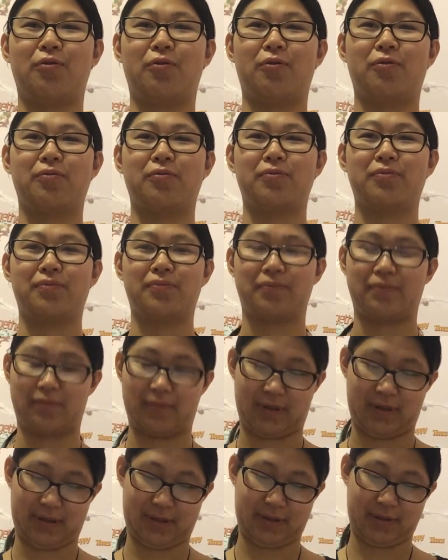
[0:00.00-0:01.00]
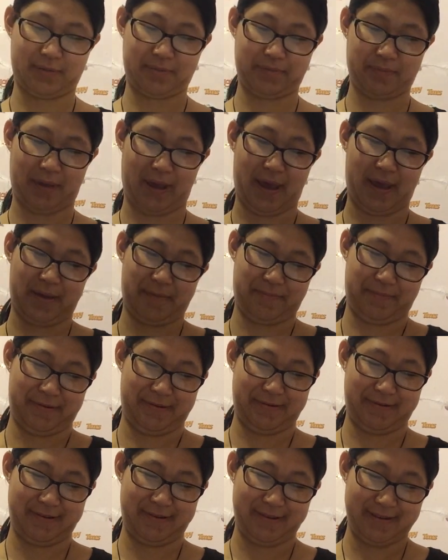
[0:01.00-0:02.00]
on this
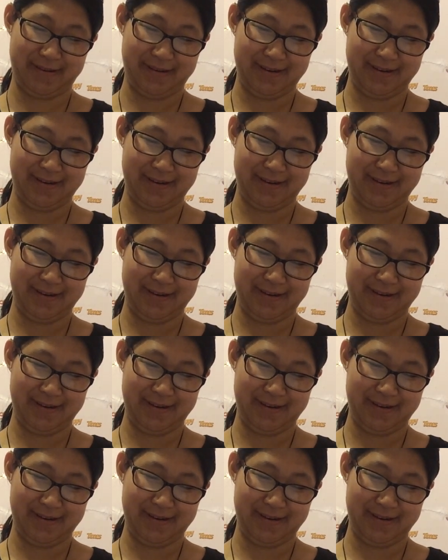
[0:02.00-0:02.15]
paper.